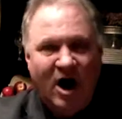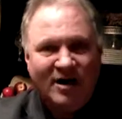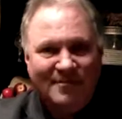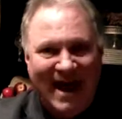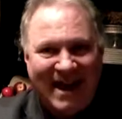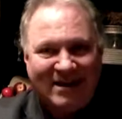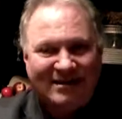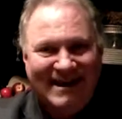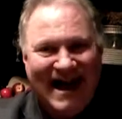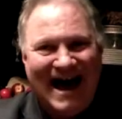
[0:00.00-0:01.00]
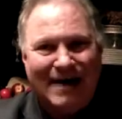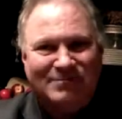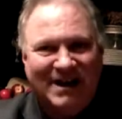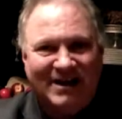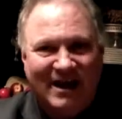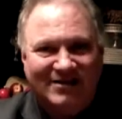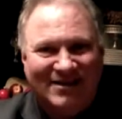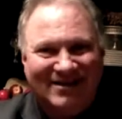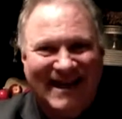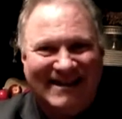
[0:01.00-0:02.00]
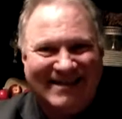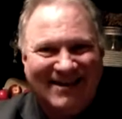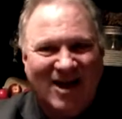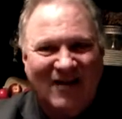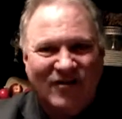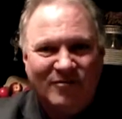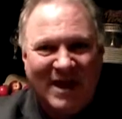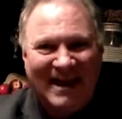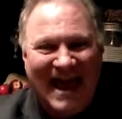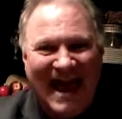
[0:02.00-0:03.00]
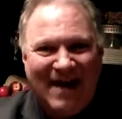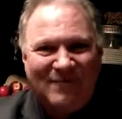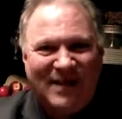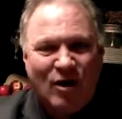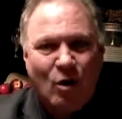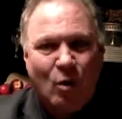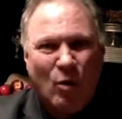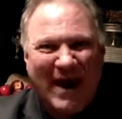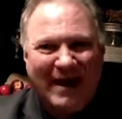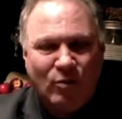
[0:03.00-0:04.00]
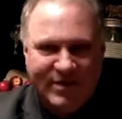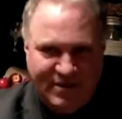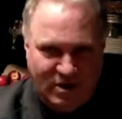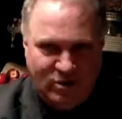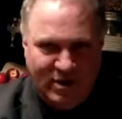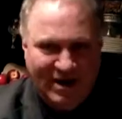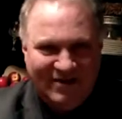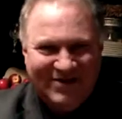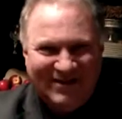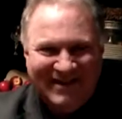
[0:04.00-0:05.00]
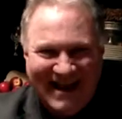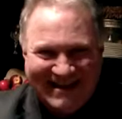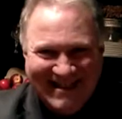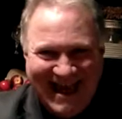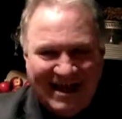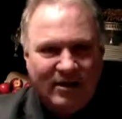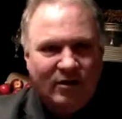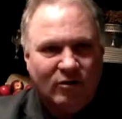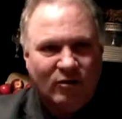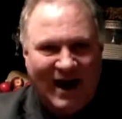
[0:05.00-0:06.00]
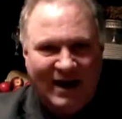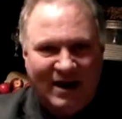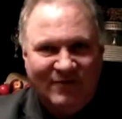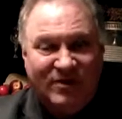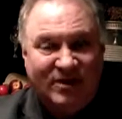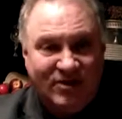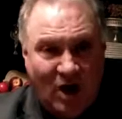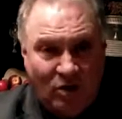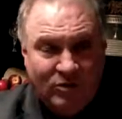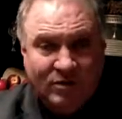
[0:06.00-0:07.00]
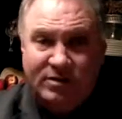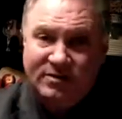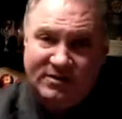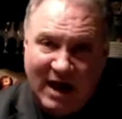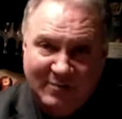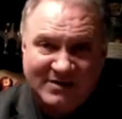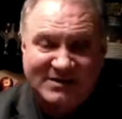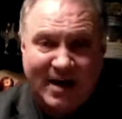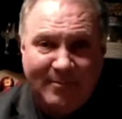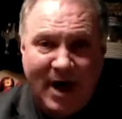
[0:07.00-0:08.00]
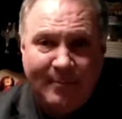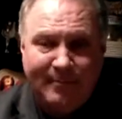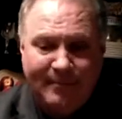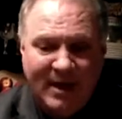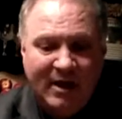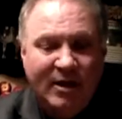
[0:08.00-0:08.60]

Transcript: automatically opted in to let the government have their way with you. And if you like that, great. If you don't, time to step up.